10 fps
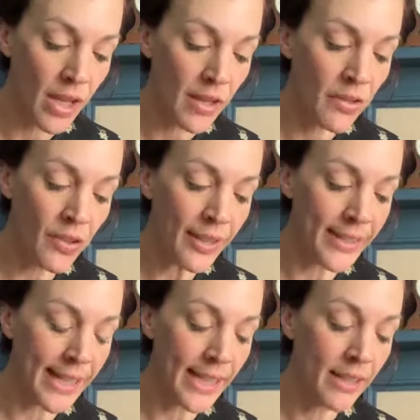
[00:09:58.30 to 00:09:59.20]

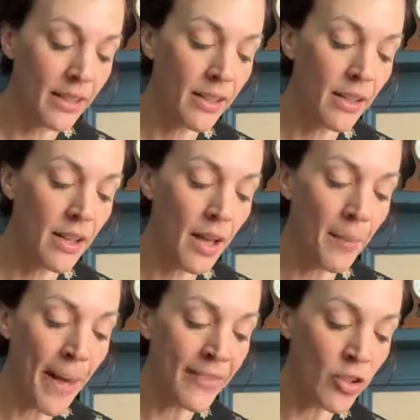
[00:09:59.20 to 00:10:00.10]
Suddenly, A
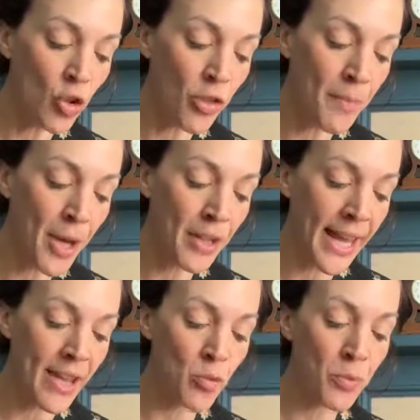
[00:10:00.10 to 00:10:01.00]
passage on the
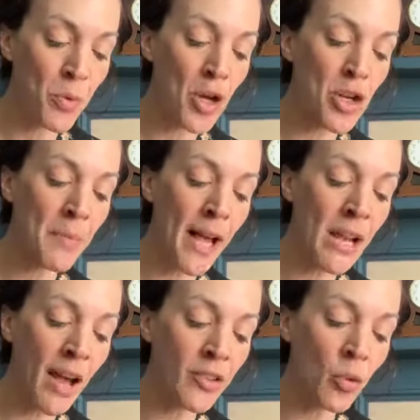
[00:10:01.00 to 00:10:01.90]
birdcage was broken by a
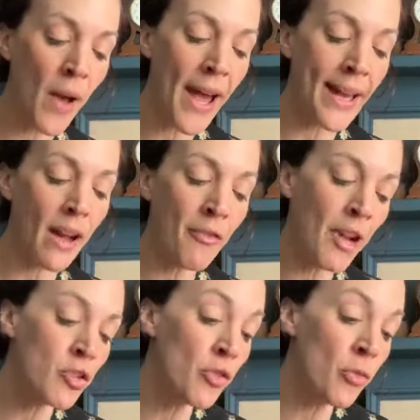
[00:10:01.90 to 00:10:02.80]
light twang, a
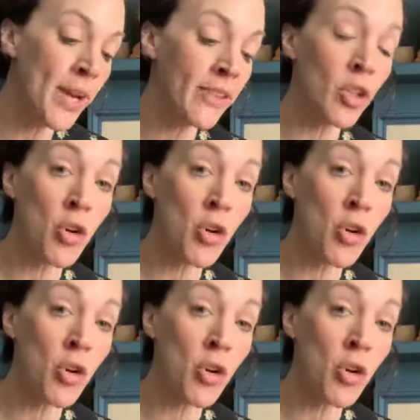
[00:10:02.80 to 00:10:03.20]
flutter of wings, a